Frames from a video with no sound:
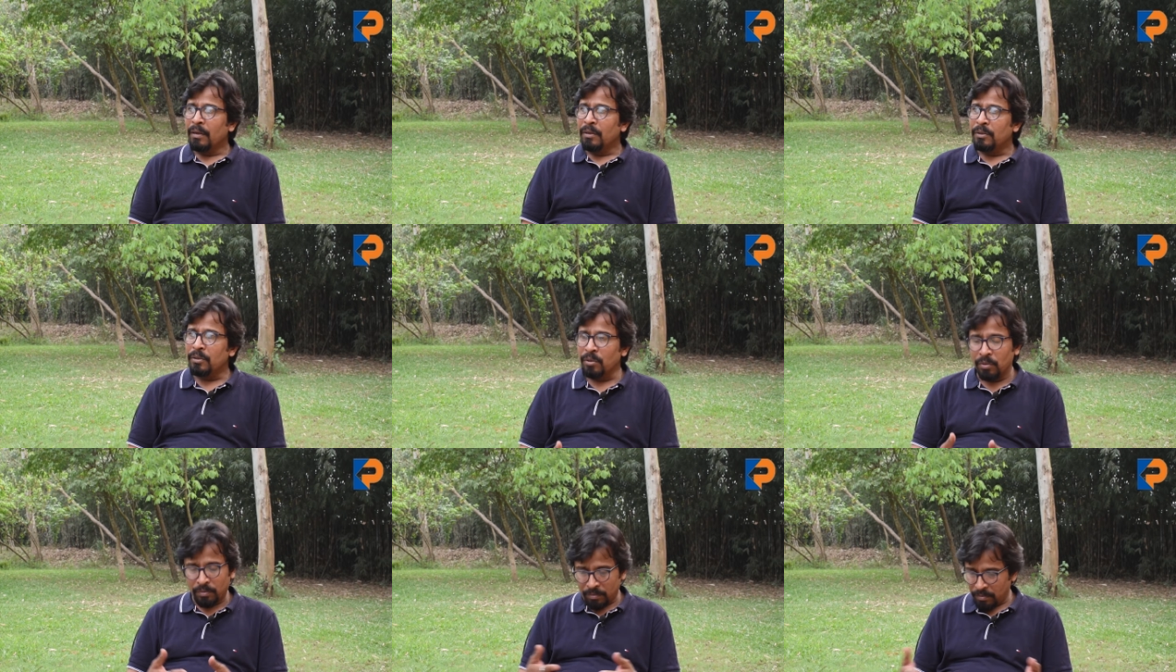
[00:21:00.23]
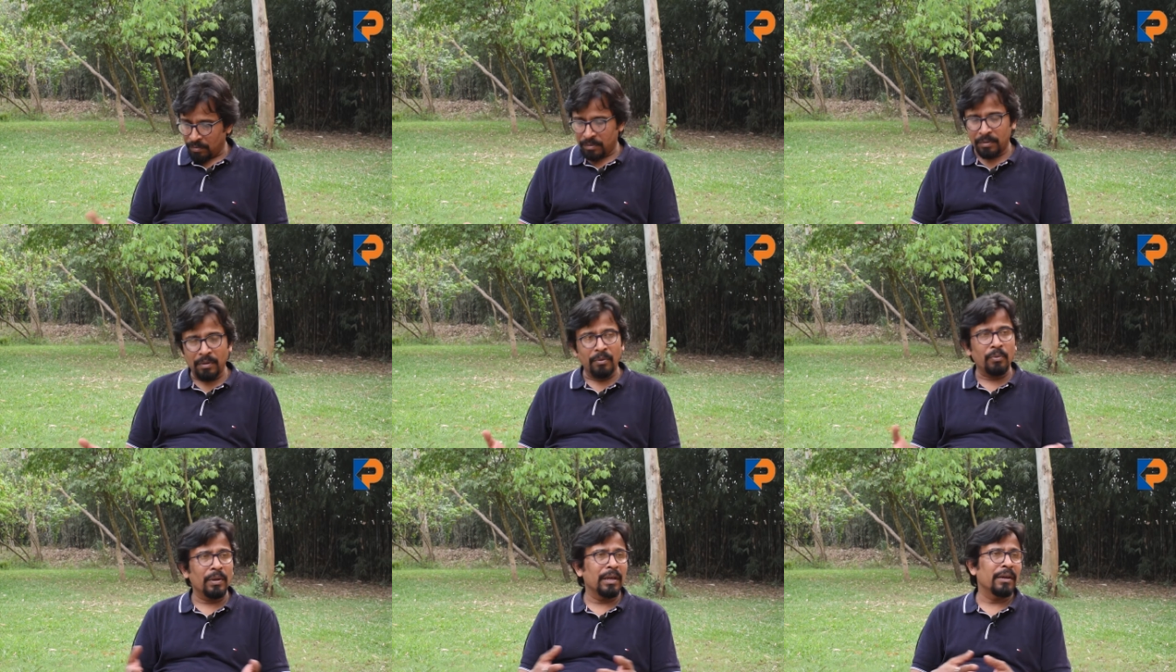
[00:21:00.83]
So
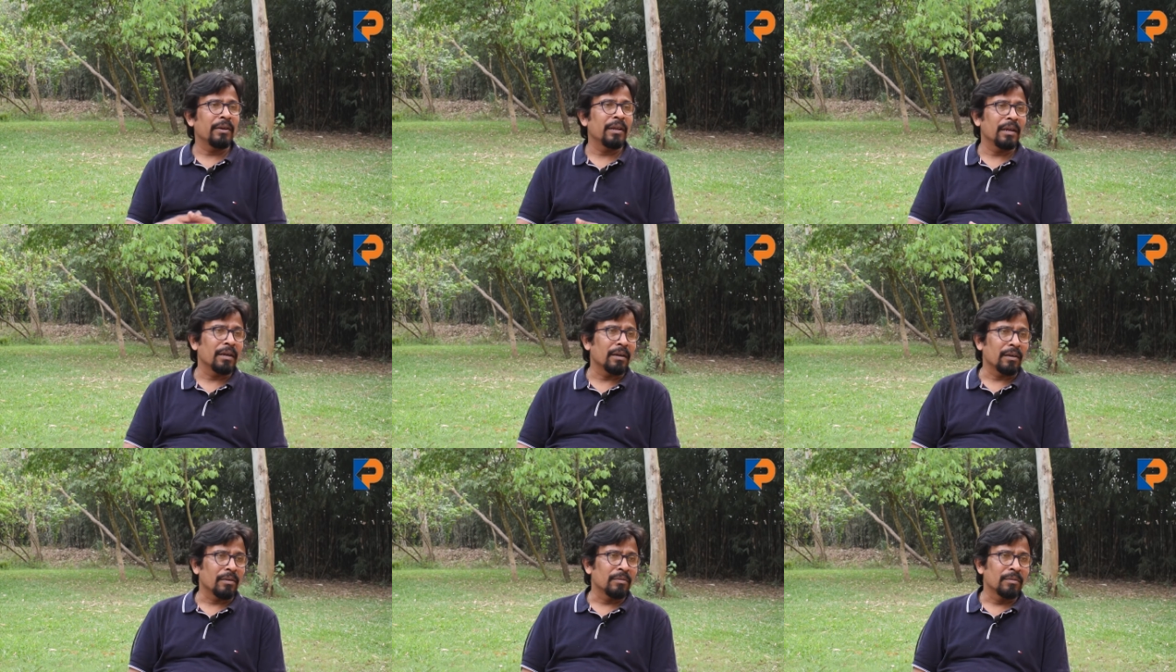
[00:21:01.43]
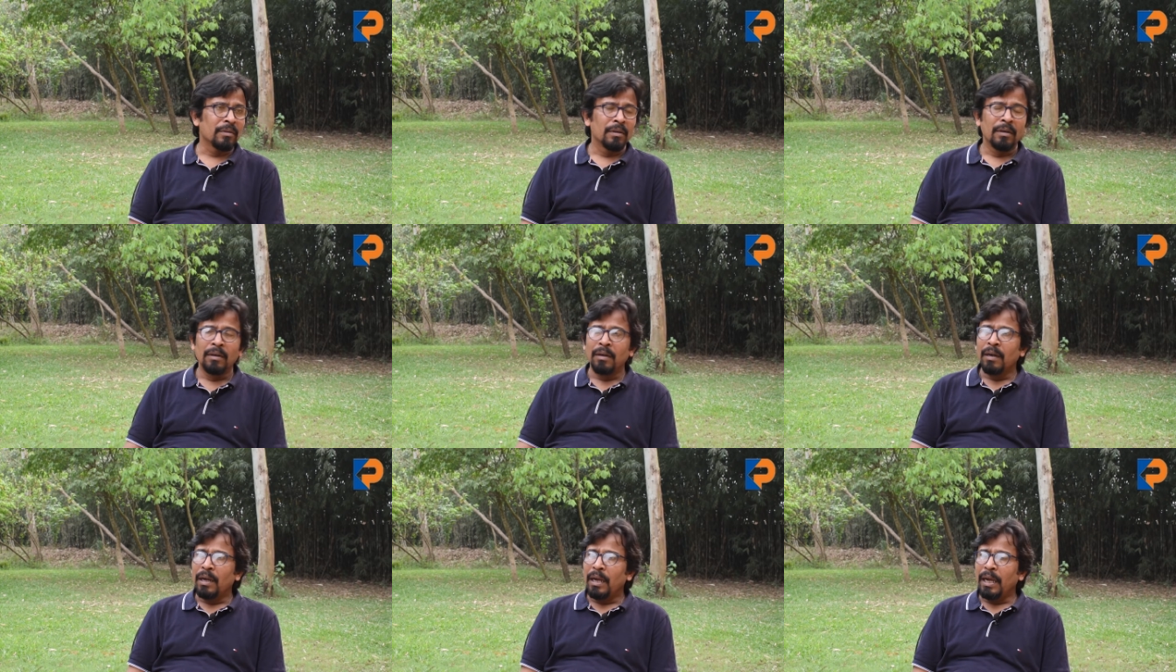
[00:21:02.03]
we are here now,
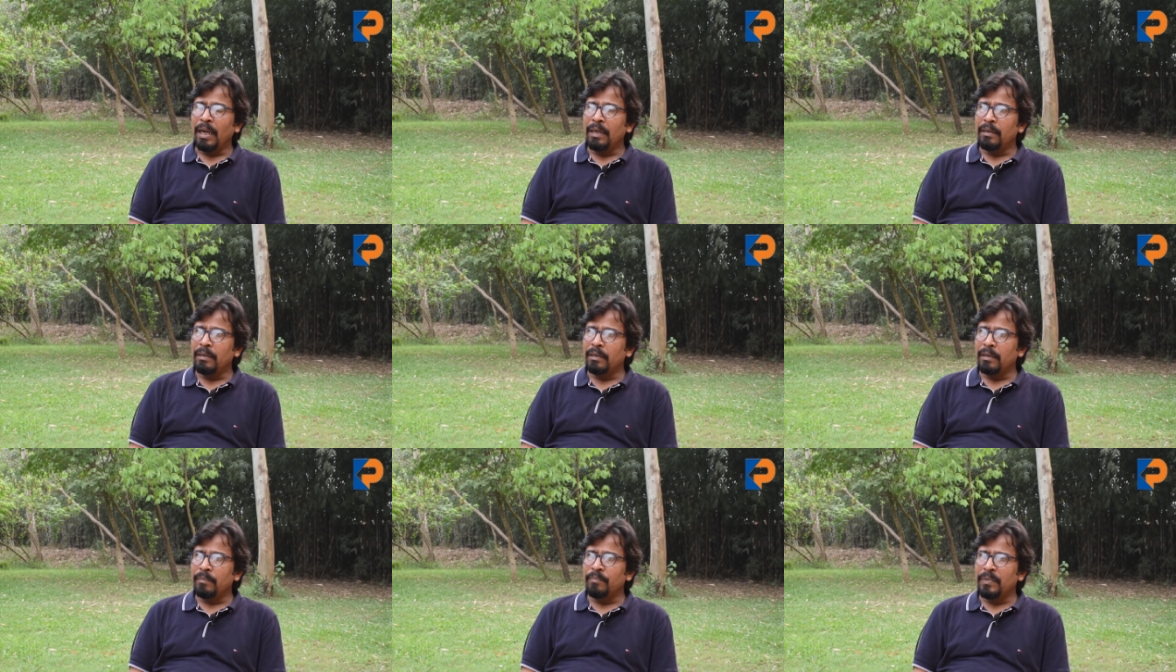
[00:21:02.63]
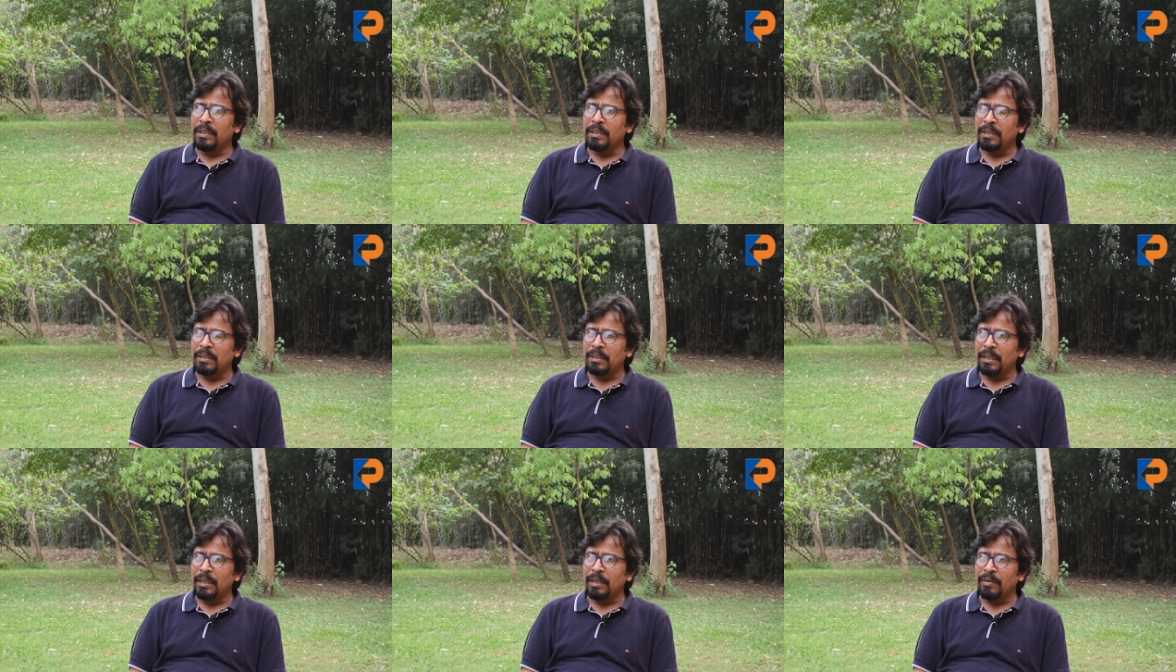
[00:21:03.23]
and this is
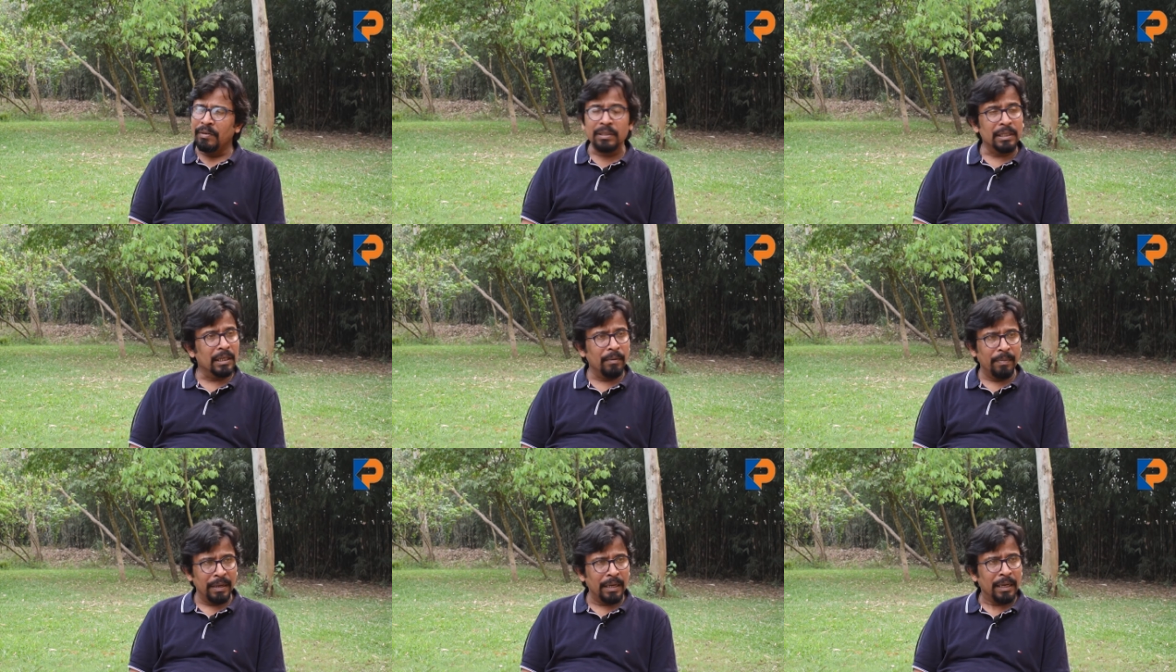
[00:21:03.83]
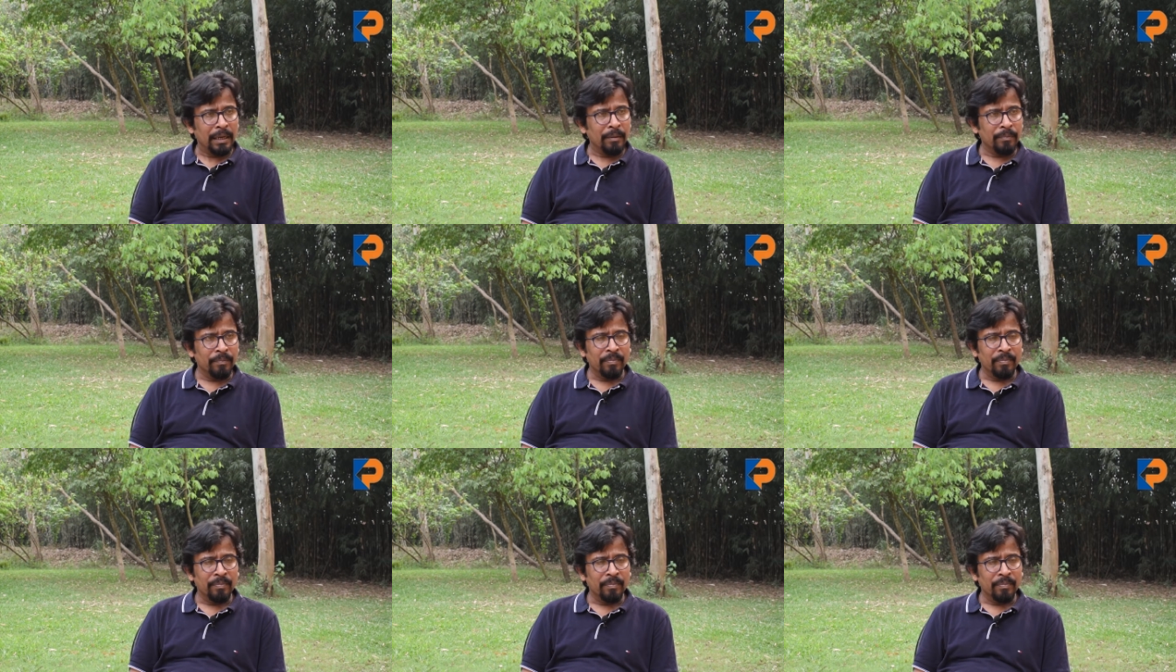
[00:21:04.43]
an interesting beginning,